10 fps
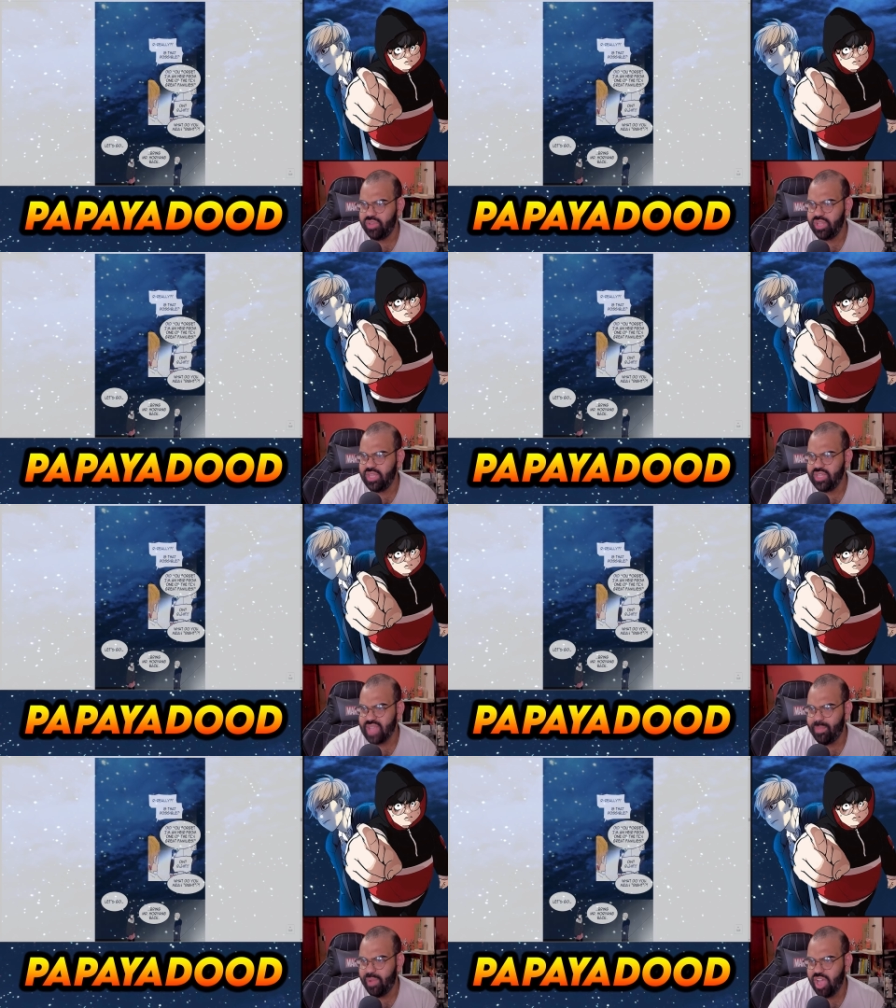Really? Is
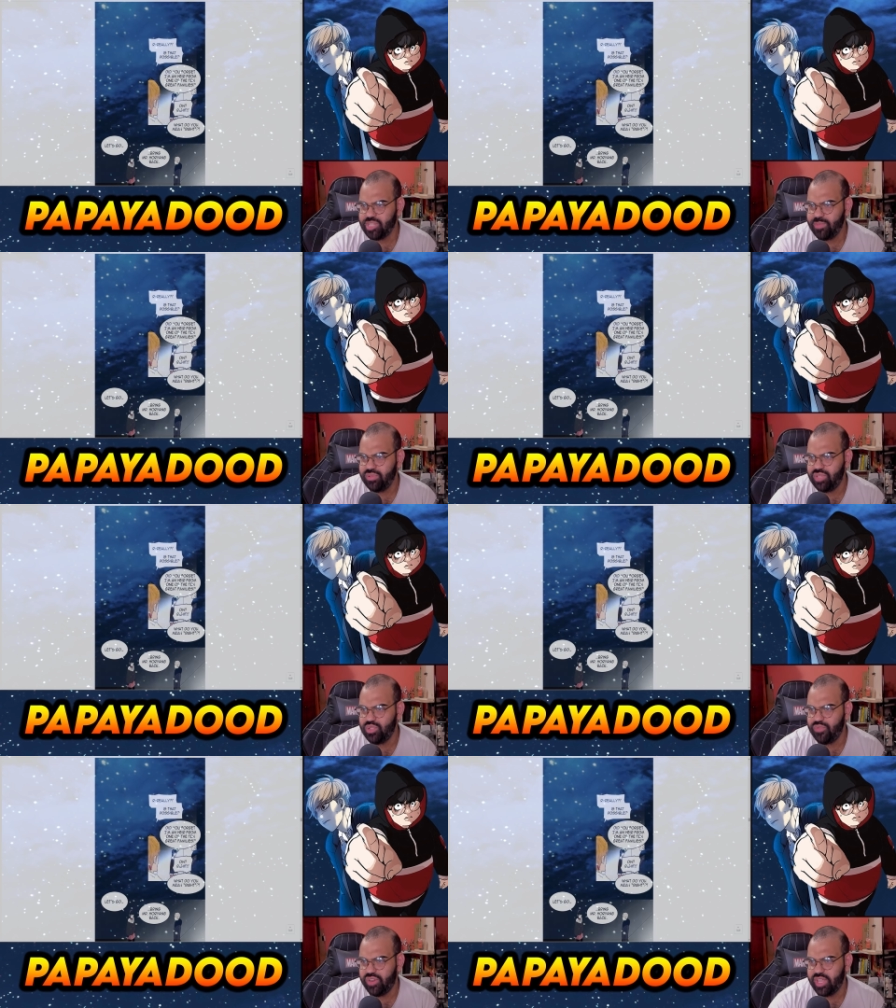that possible?
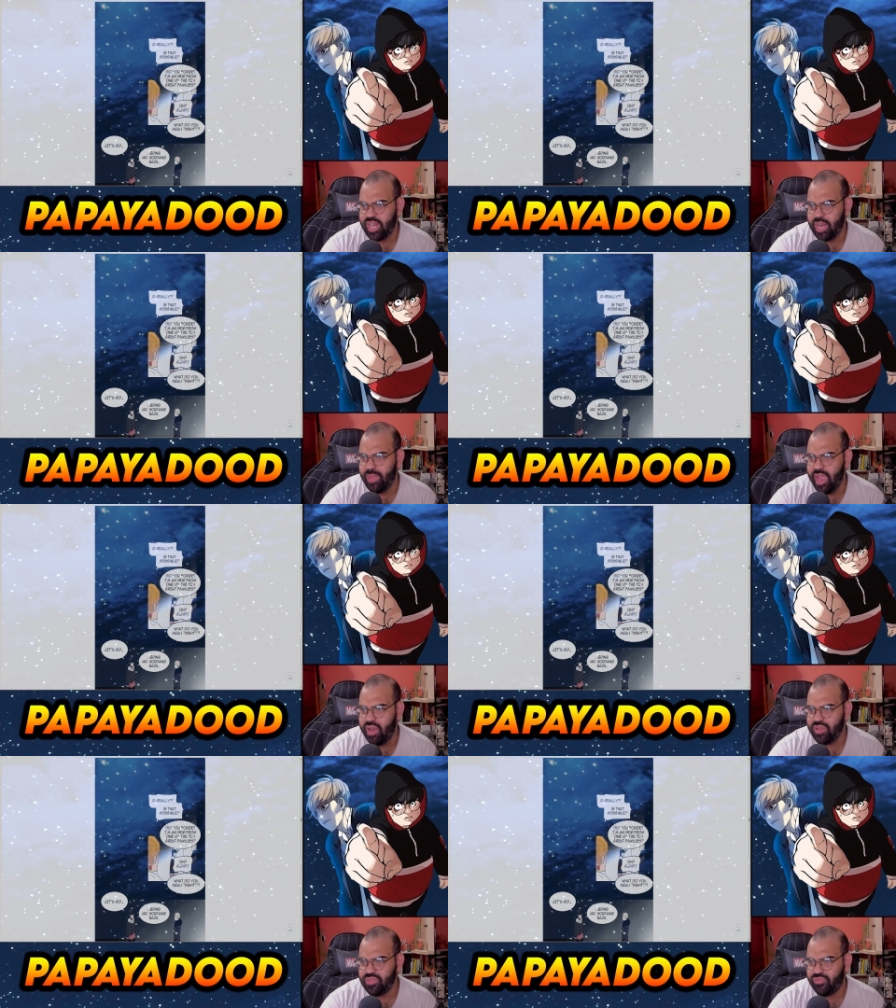Did you forget that I'm an
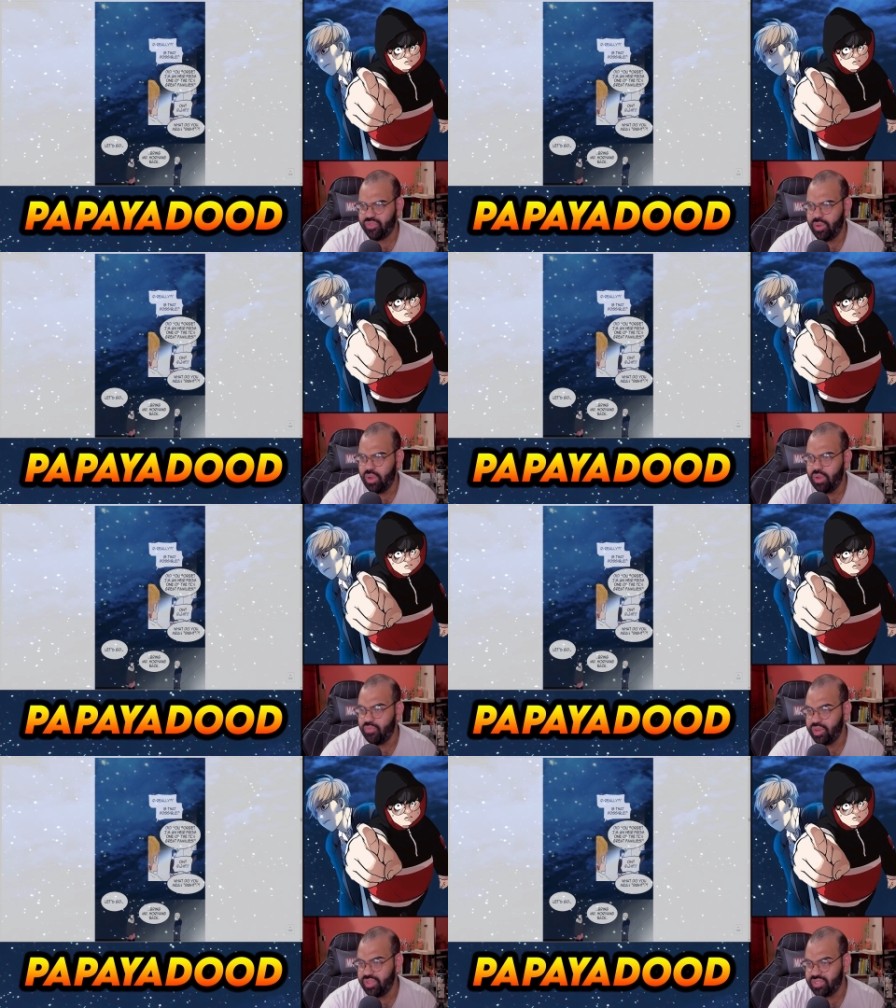heir to, for,
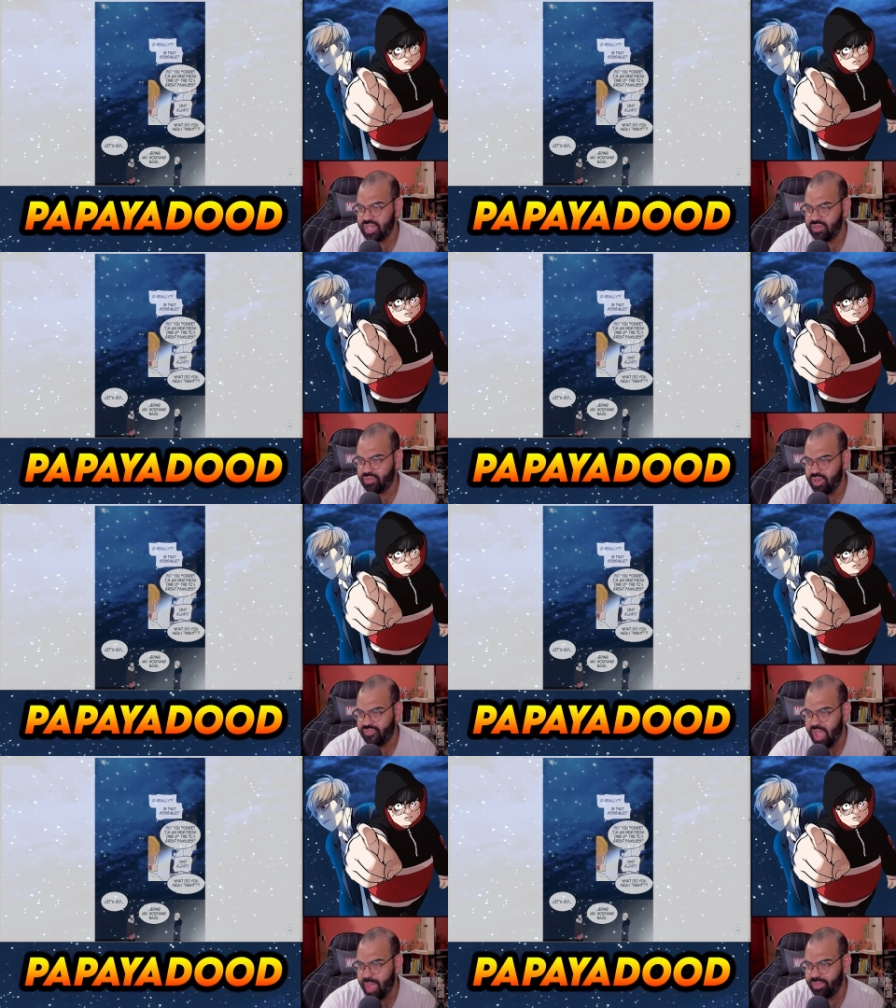of one of the ten great
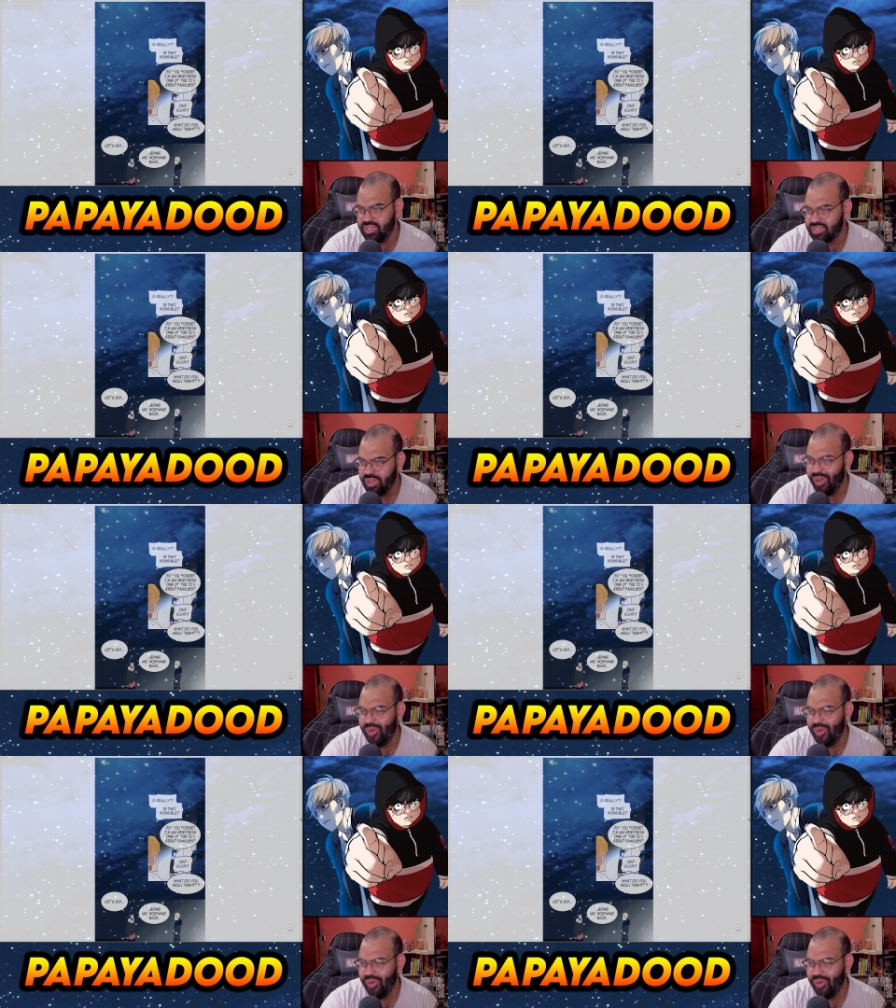families?